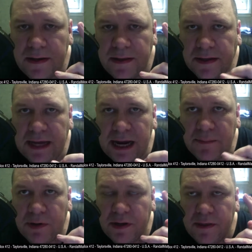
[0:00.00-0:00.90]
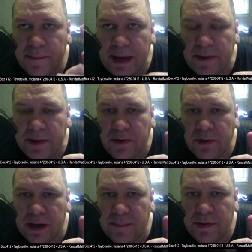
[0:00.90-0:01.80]
the camera, the battery
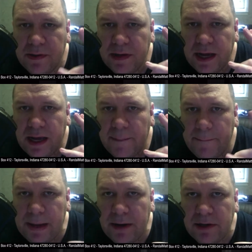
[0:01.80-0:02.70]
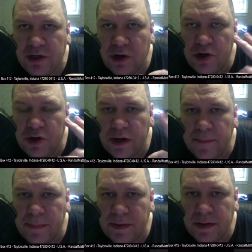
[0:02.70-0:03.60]
grip, a battery charger,
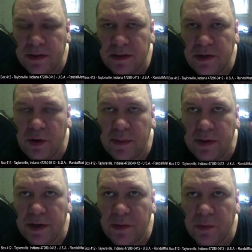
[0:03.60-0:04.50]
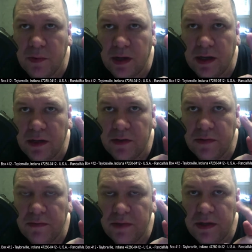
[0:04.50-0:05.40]
and a no no uh,
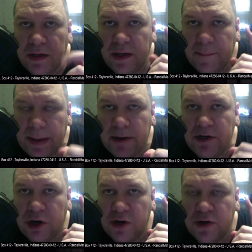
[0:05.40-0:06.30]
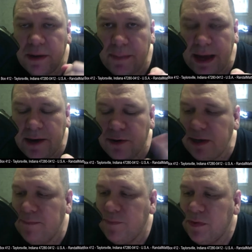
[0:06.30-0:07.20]
battery charger and a
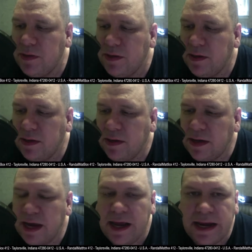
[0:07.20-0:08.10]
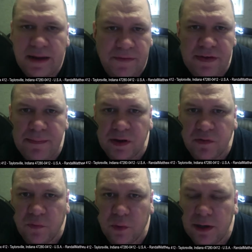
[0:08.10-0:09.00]
battery, and I got 50 bucks
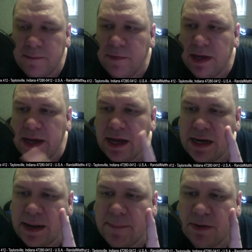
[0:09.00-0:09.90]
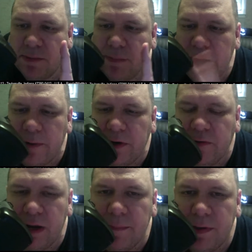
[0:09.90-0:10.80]
for it and I bought the battery
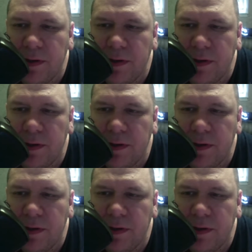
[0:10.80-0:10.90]
grip